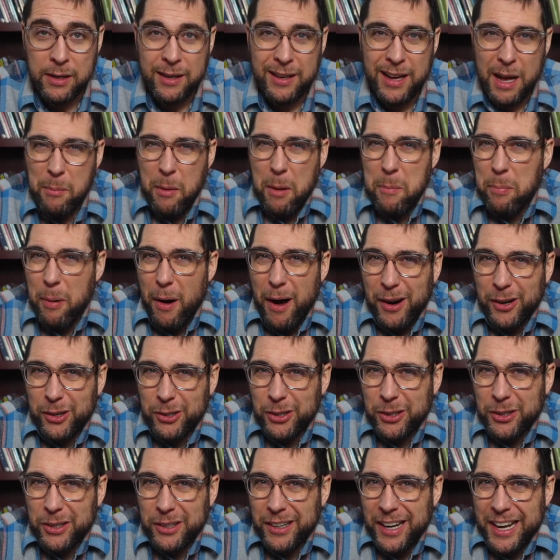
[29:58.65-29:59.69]
I'm on
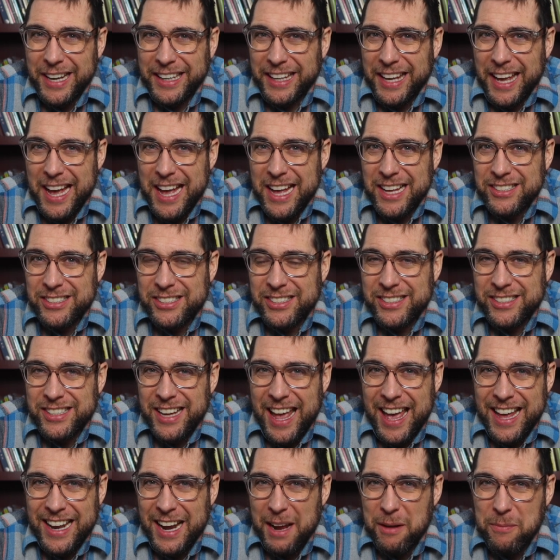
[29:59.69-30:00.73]
Parler, I guess,
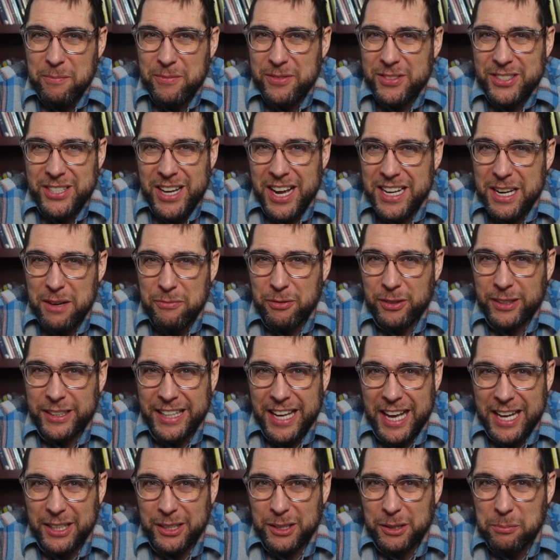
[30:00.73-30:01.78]
and I've signed up for
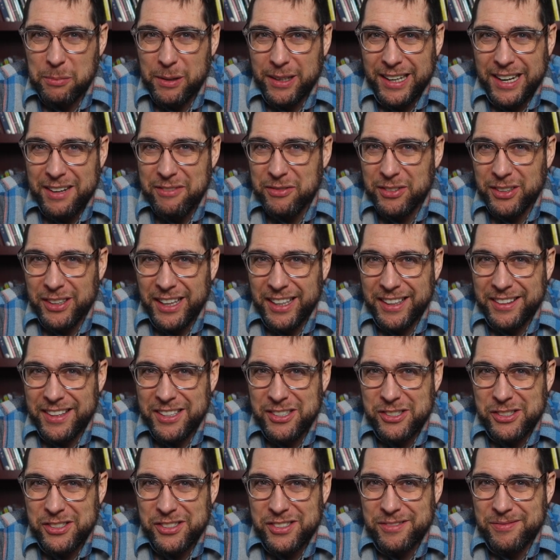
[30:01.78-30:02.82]
Gettr, but I feel like that's
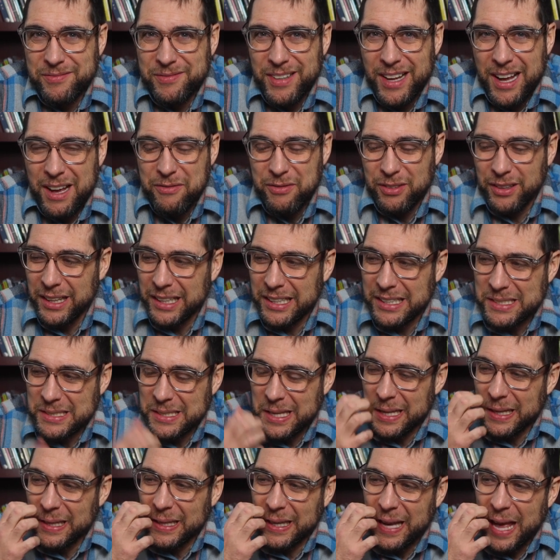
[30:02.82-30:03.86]
just I feel like it's
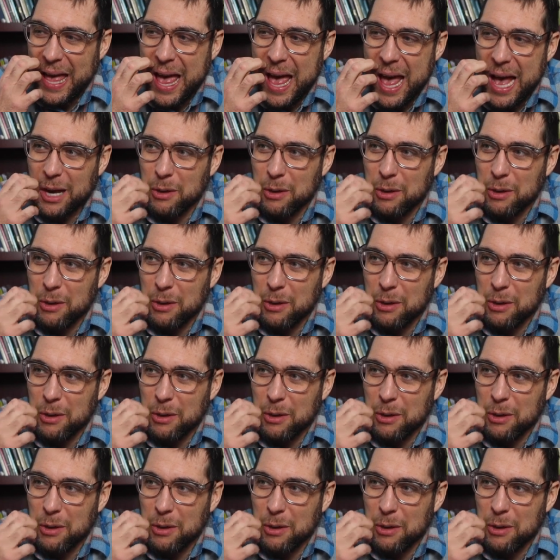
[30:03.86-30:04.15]
kind of like a hack